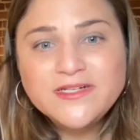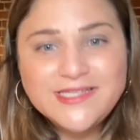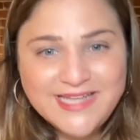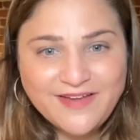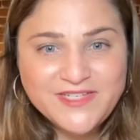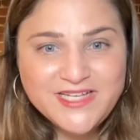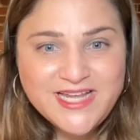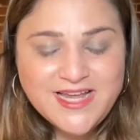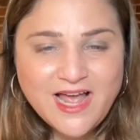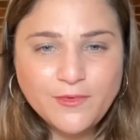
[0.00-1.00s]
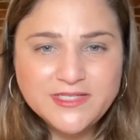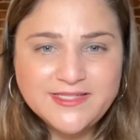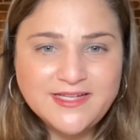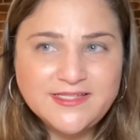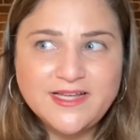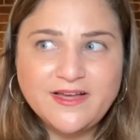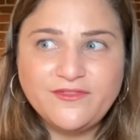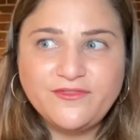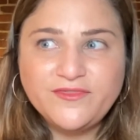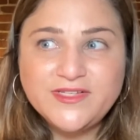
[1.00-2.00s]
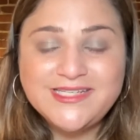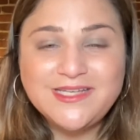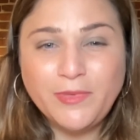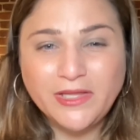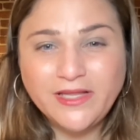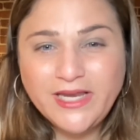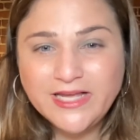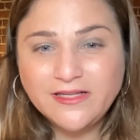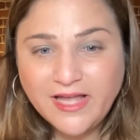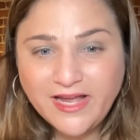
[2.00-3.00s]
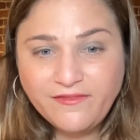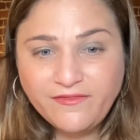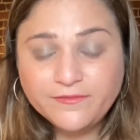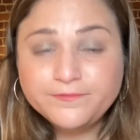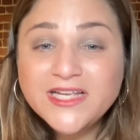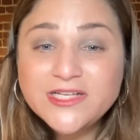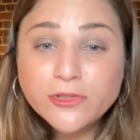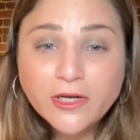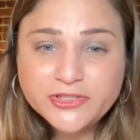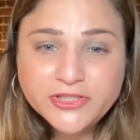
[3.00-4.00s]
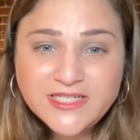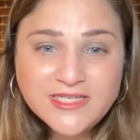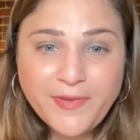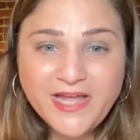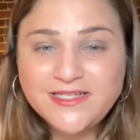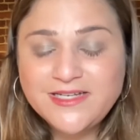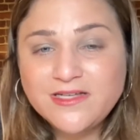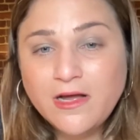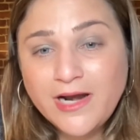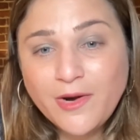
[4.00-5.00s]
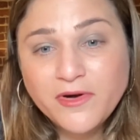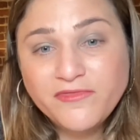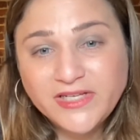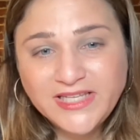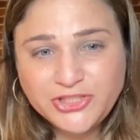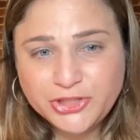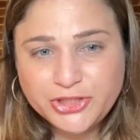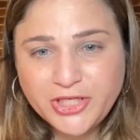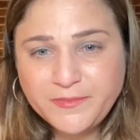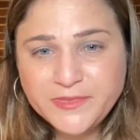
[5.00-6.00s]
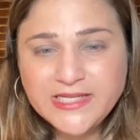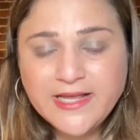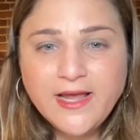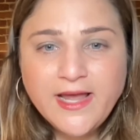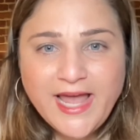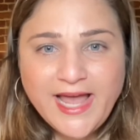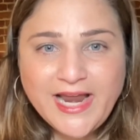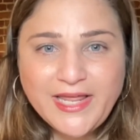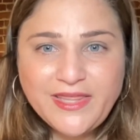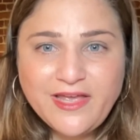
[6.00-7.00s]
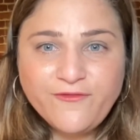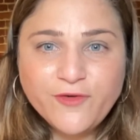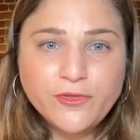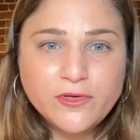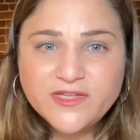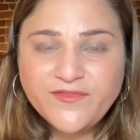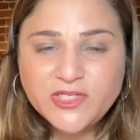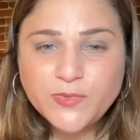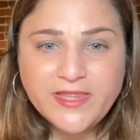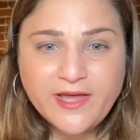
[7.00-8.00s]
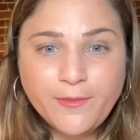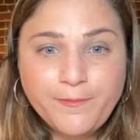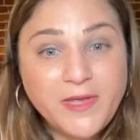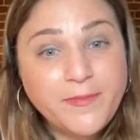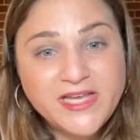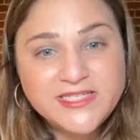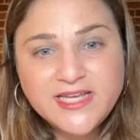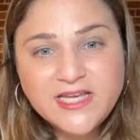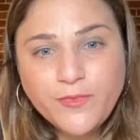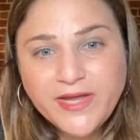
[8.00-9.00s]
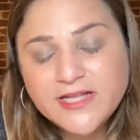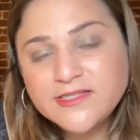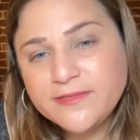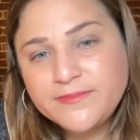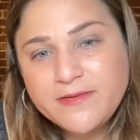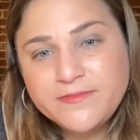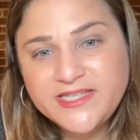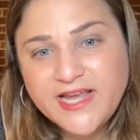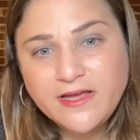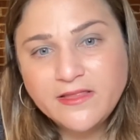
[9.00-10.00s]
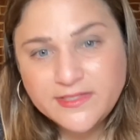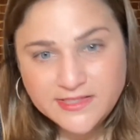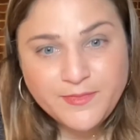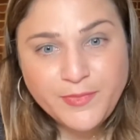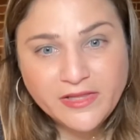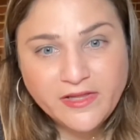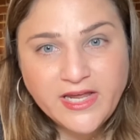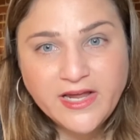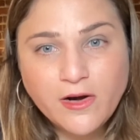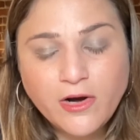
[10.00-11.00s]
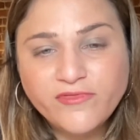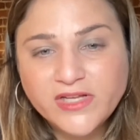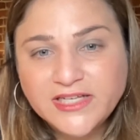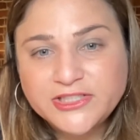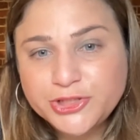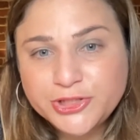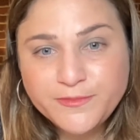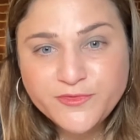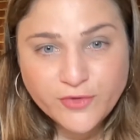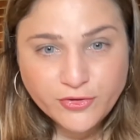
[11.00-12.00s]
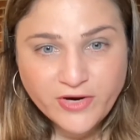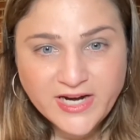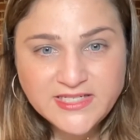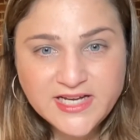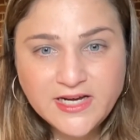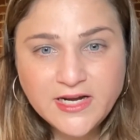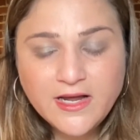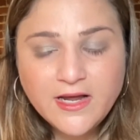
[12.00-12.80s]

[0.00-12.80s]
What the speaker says: safety, our sense of stability in life is largely dependent on our relationships. And I think for those of us without BPD, we can sometimes take the stability in our relationships for granted.